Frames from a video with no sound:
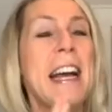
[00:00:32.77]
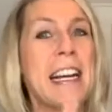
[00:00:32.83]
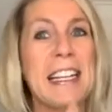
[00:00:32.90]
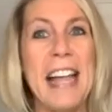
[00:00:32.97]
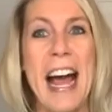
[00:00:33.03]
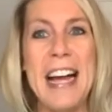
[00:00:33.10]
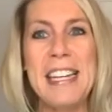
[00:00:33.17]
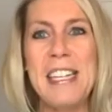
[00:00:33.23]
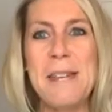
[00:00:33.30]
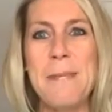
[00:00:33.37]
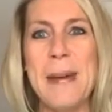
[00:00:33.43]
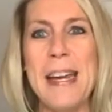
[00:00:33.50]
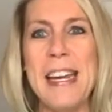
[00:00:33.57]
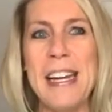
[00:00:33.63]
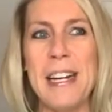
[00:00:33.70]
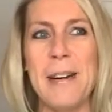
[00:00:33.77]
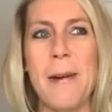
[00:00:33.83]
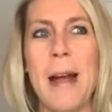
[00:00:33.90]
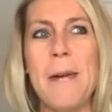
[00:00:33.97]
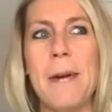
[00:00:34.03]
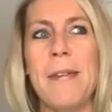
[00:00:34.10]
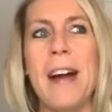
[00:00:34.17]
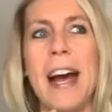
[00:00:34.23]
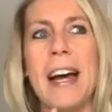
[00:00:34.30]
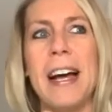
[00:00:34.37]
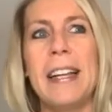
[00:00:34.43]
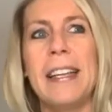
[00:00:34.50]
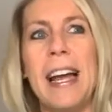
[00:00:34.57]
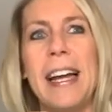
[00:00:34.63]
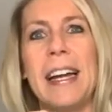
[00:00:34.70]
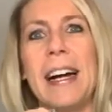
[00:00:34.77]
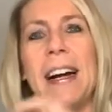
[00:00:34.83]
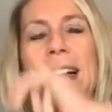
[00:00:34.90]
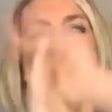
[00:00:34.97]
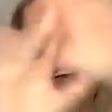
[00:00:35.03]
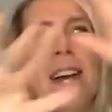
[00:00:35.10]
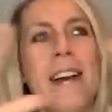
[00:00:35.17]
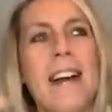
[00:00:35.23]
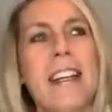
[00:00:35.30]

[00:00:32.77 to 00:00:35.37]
Glad to be here, right? We've got a like a